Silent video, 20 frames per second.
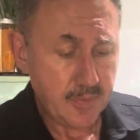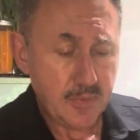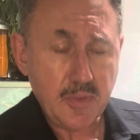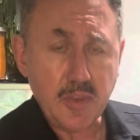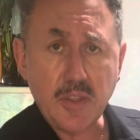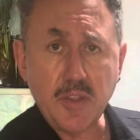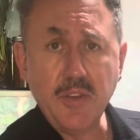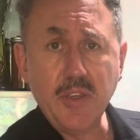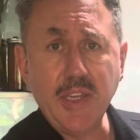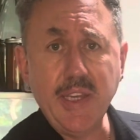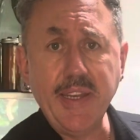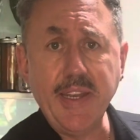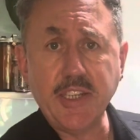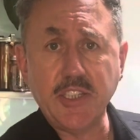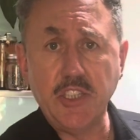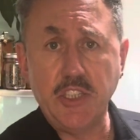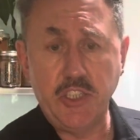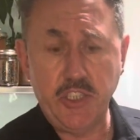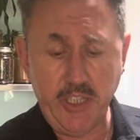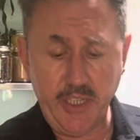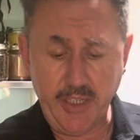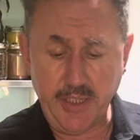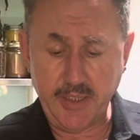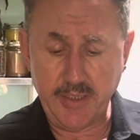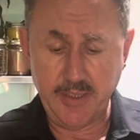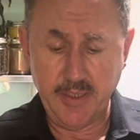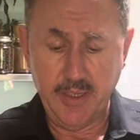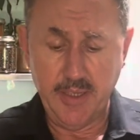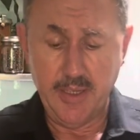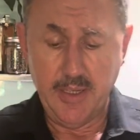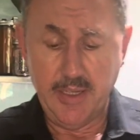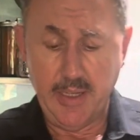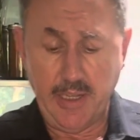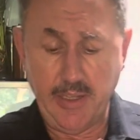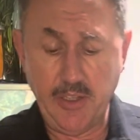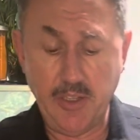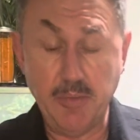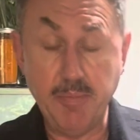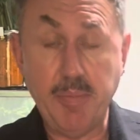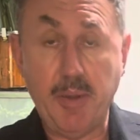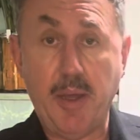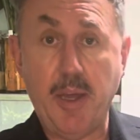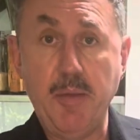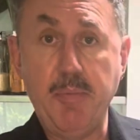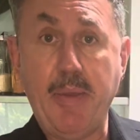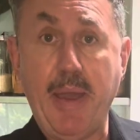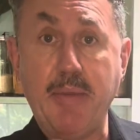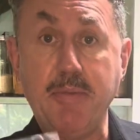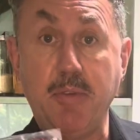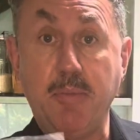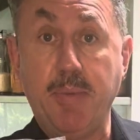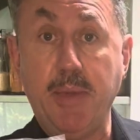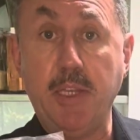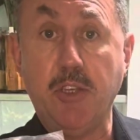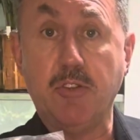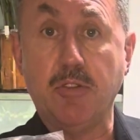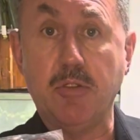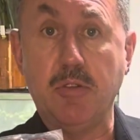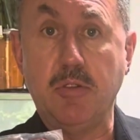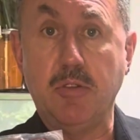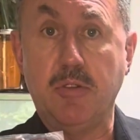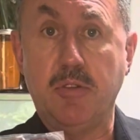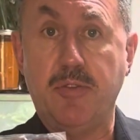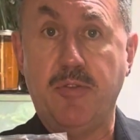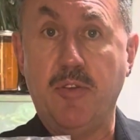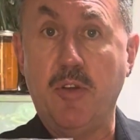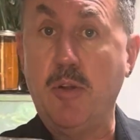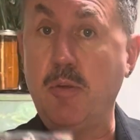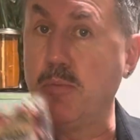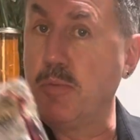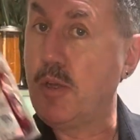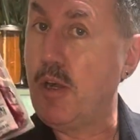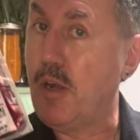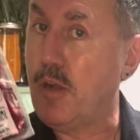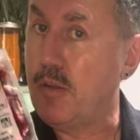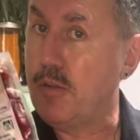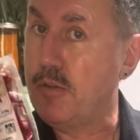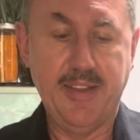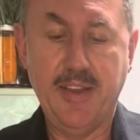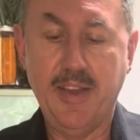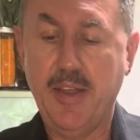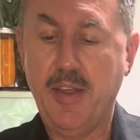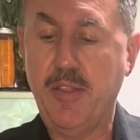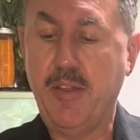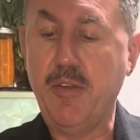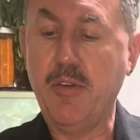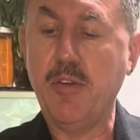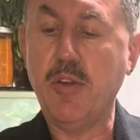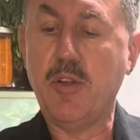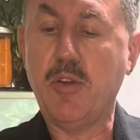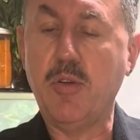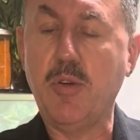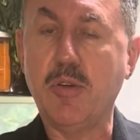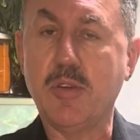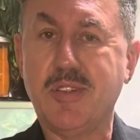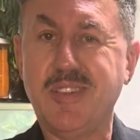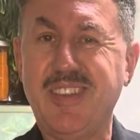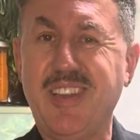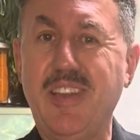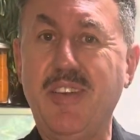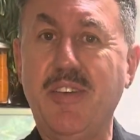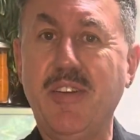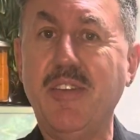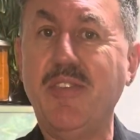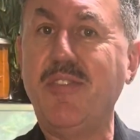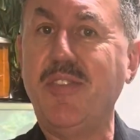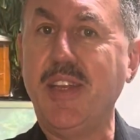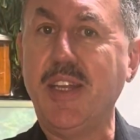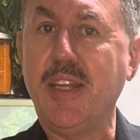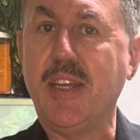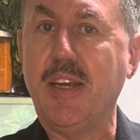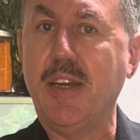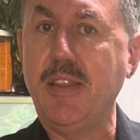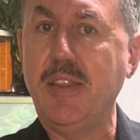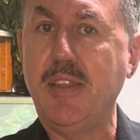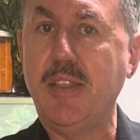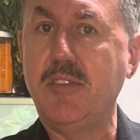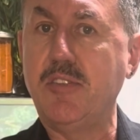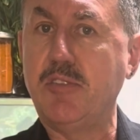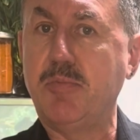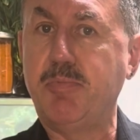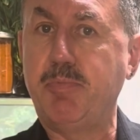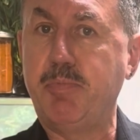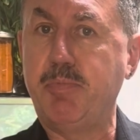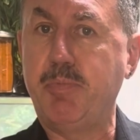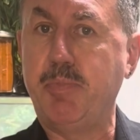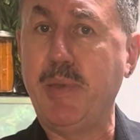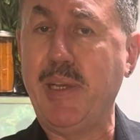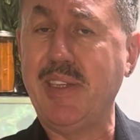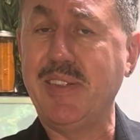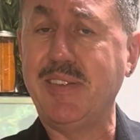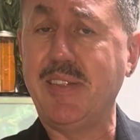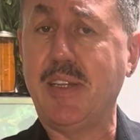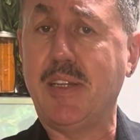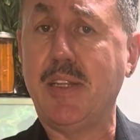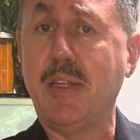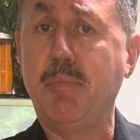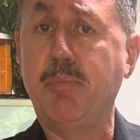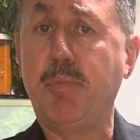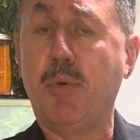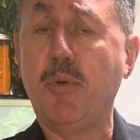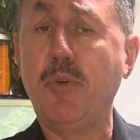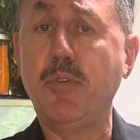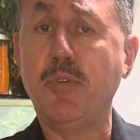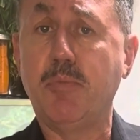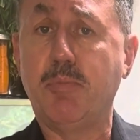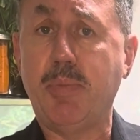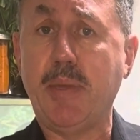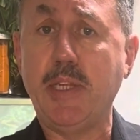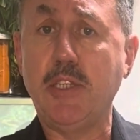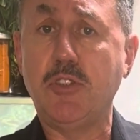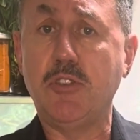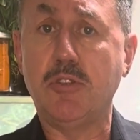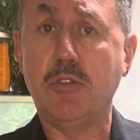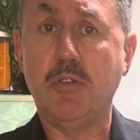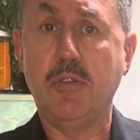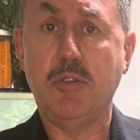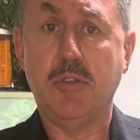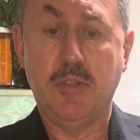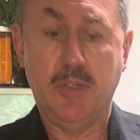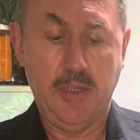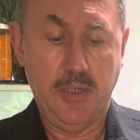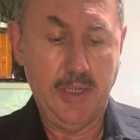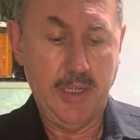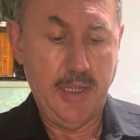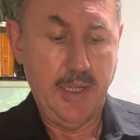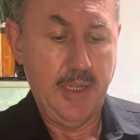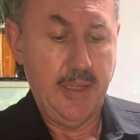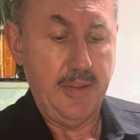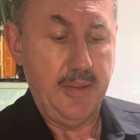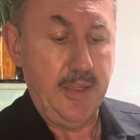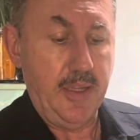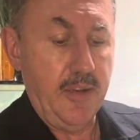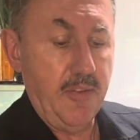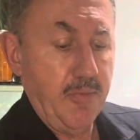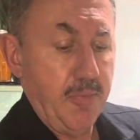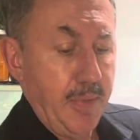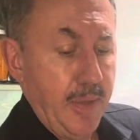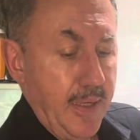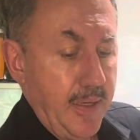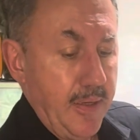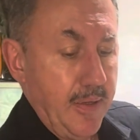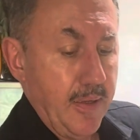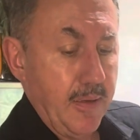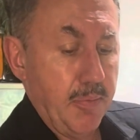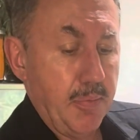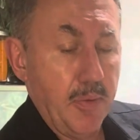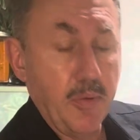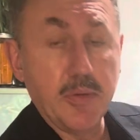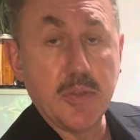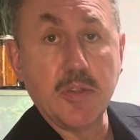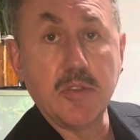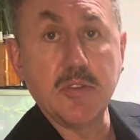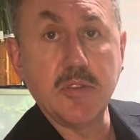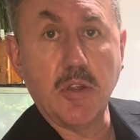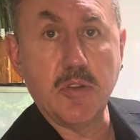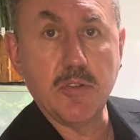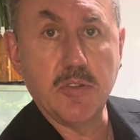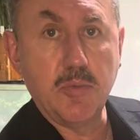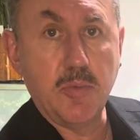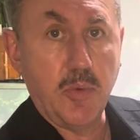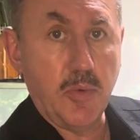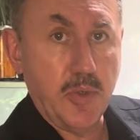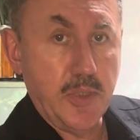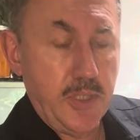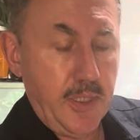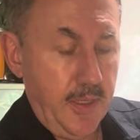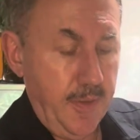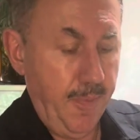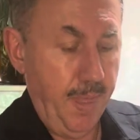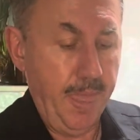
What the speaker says: You can actually cheat and you can buy baby beetroots from Coles. They're already cooked, they're not in vinegar, they're just basically boiled beetroot that have been boiled in salted water,